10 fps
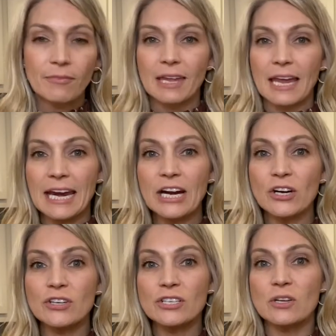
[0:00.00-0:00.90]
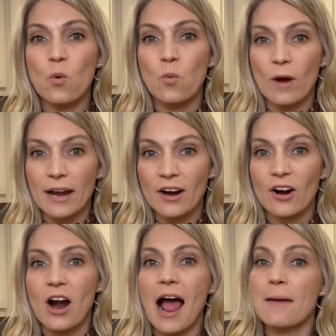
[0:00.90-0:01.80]
Here's
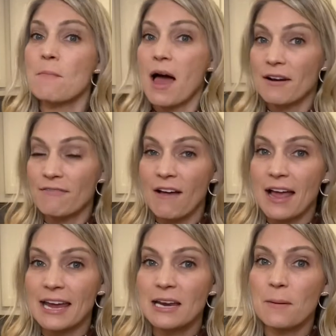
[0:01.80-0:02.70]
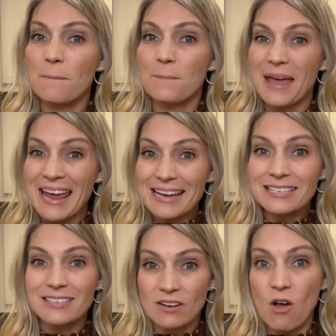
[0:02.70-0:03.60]
where I modify it
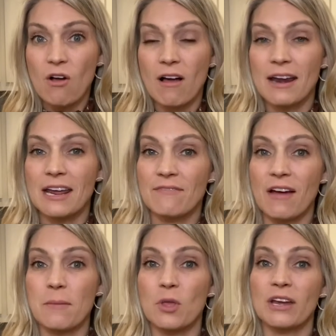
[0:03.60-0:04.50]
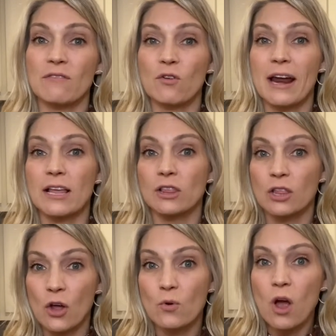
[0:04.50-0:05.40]
based on if I'm looking for a
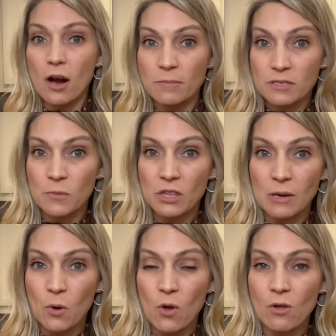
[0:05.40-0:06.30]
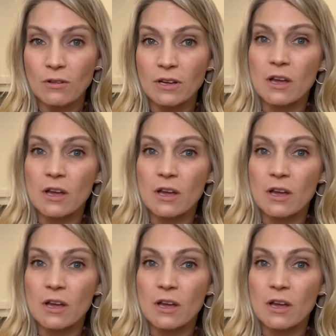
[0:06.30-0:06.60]
low carb smoothie bowl